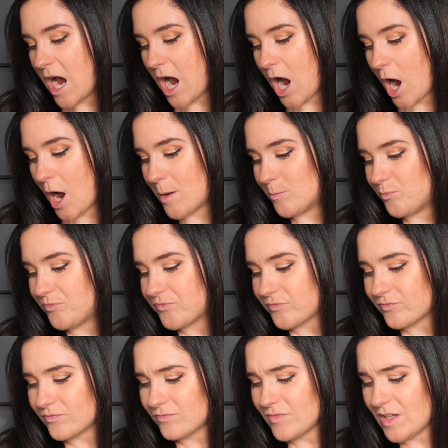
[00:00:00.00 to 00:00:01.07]

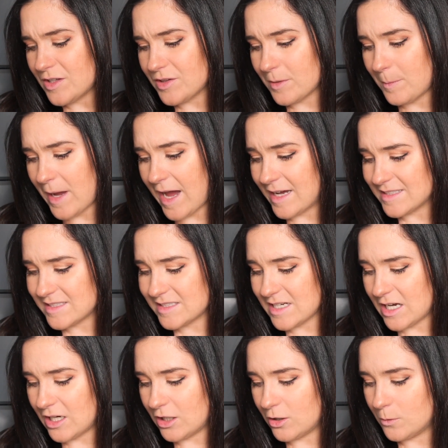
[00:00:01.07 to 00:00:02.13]
The
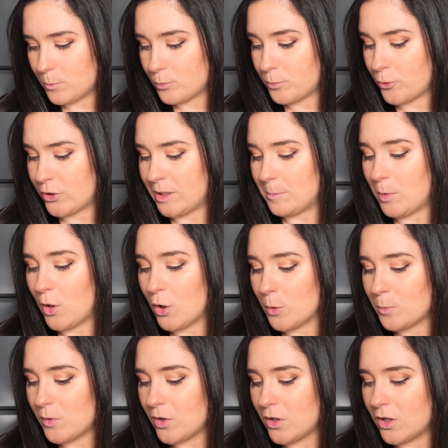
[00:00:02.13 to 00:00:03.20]
pastel pretty
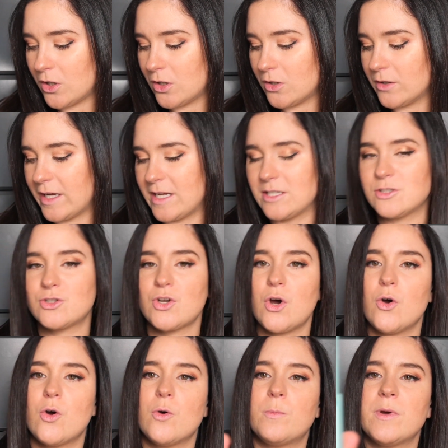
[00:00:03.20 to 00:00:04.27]
purple and
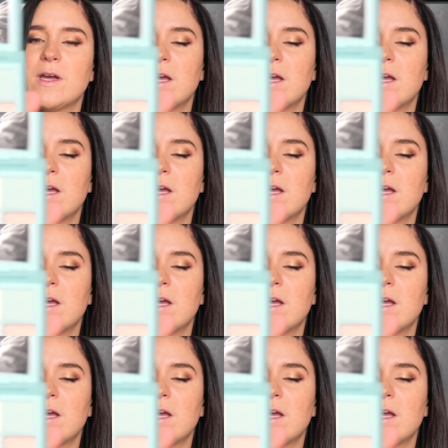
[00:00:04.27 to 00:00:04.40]
taupe,